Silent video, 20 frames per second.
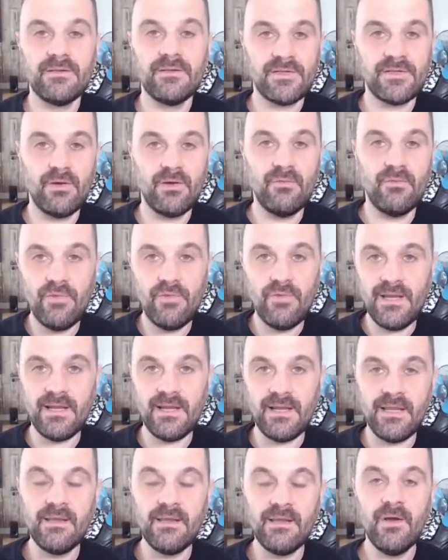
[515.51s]
Yeah. So
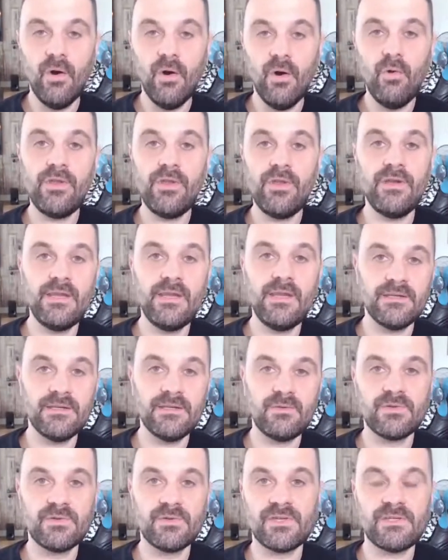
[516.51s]
really, all you
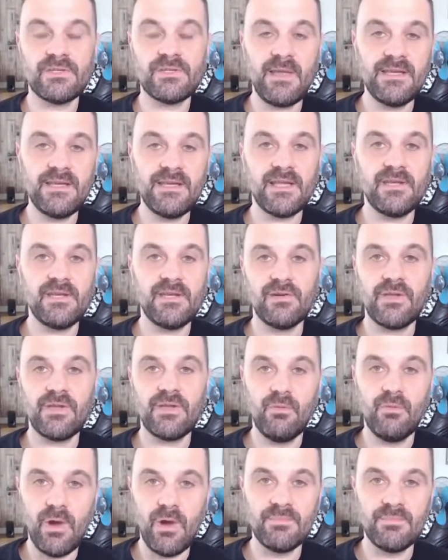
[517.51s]
needed was a space age
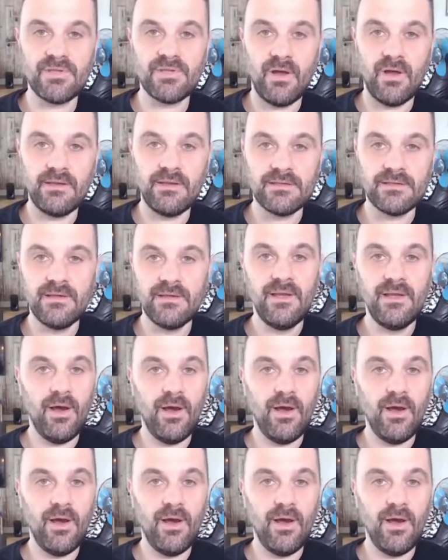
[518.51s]
looking website,